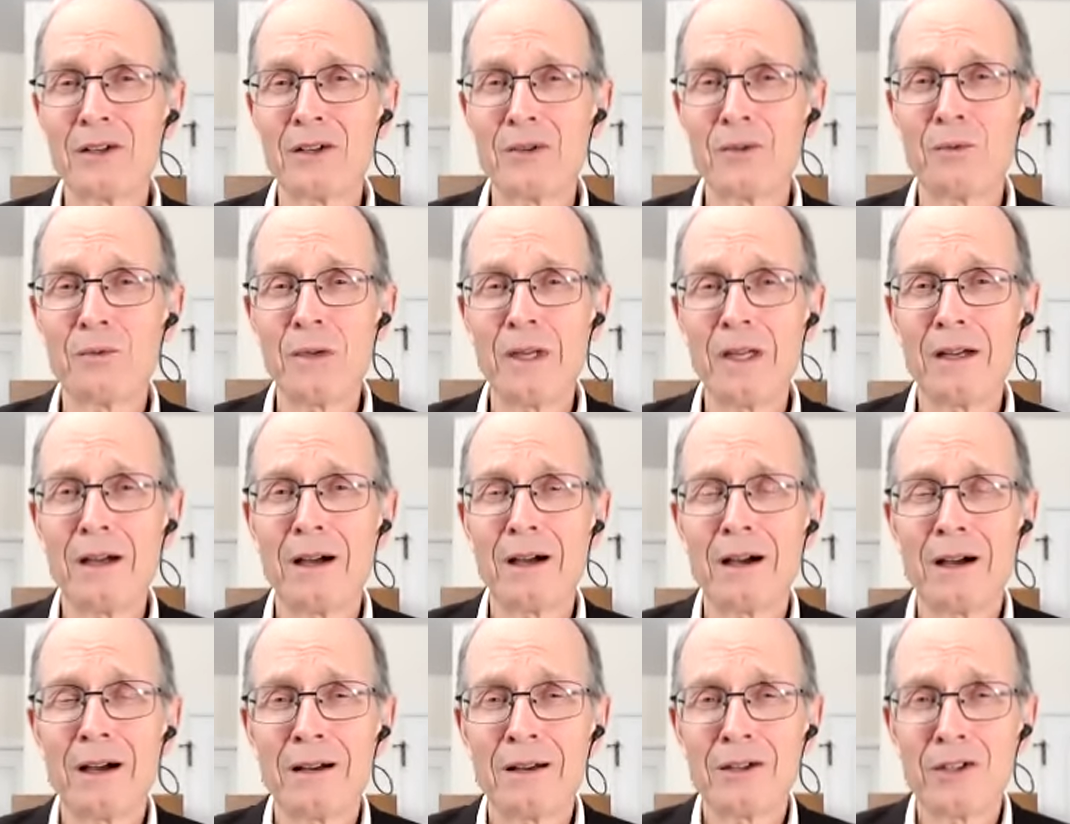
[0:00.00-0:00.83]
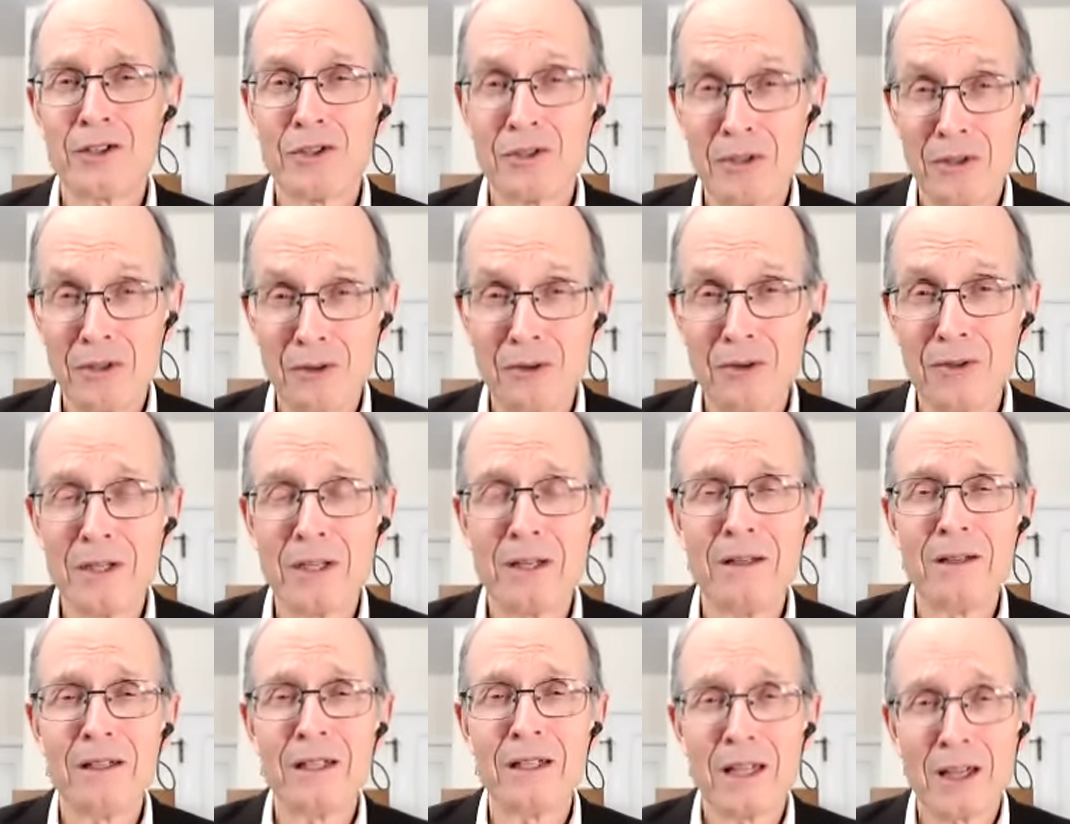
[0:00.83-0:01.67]
we are
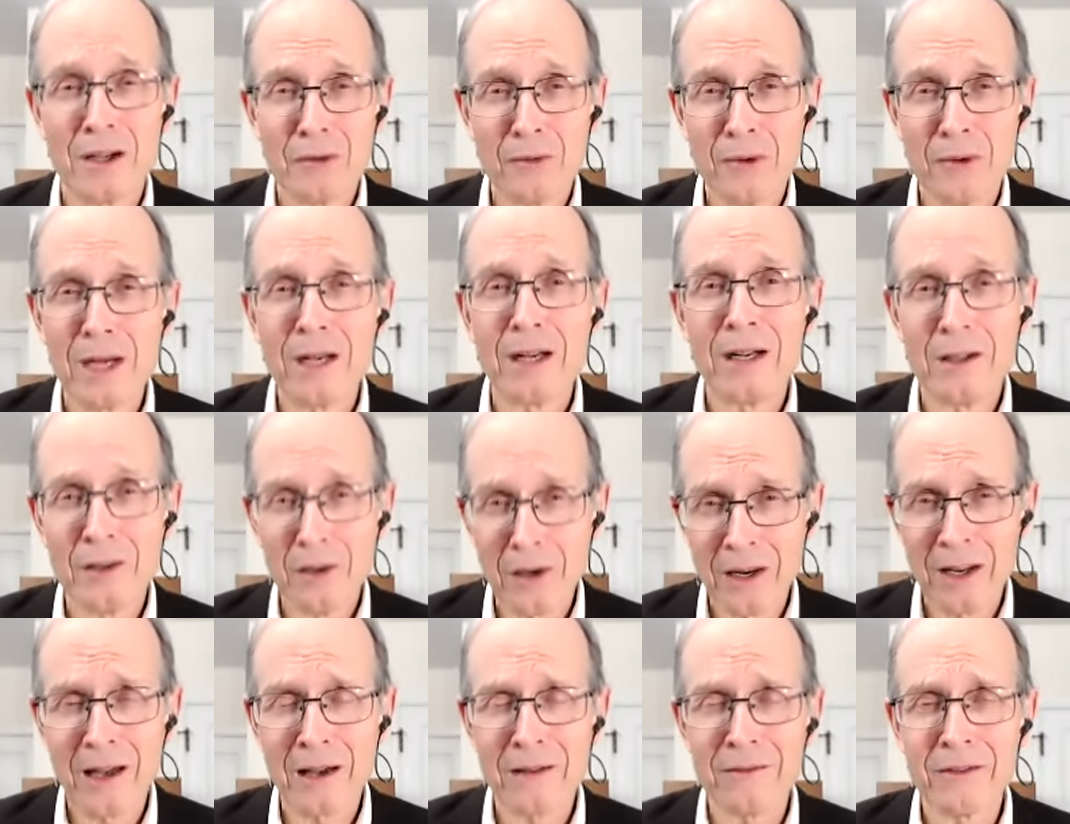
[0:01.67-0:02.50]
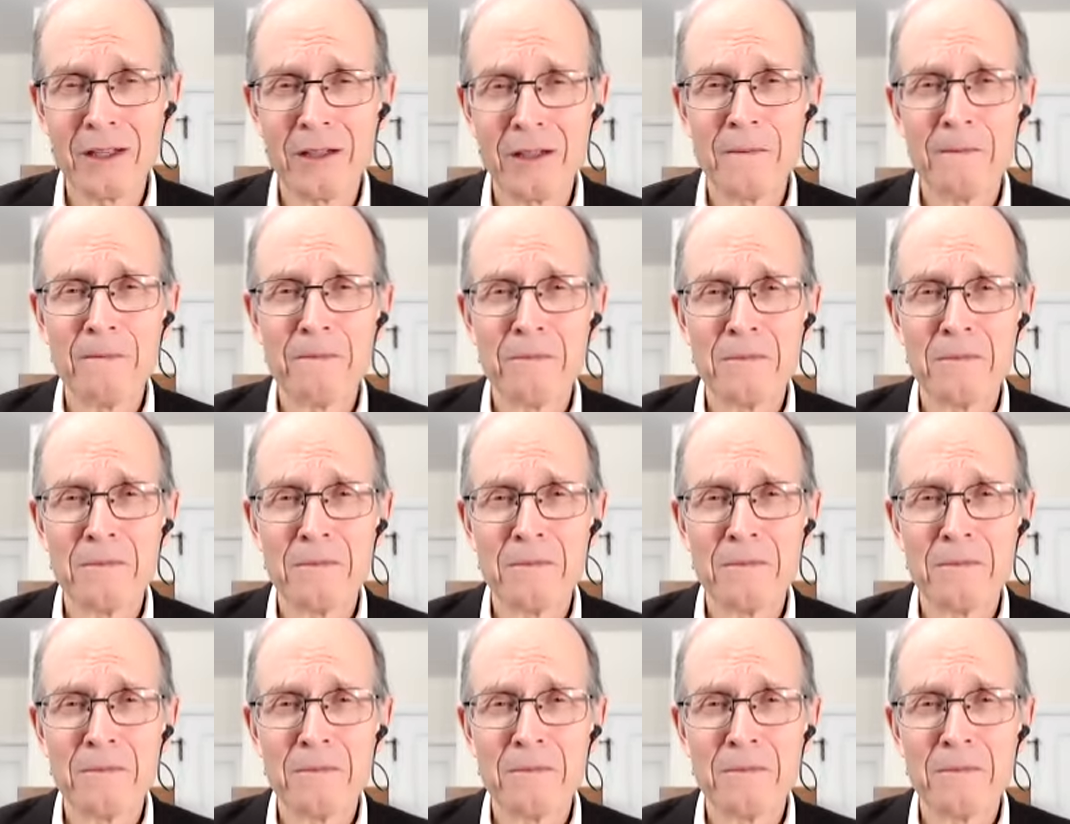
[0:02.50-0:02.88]
choosing to get ready to go to heaven?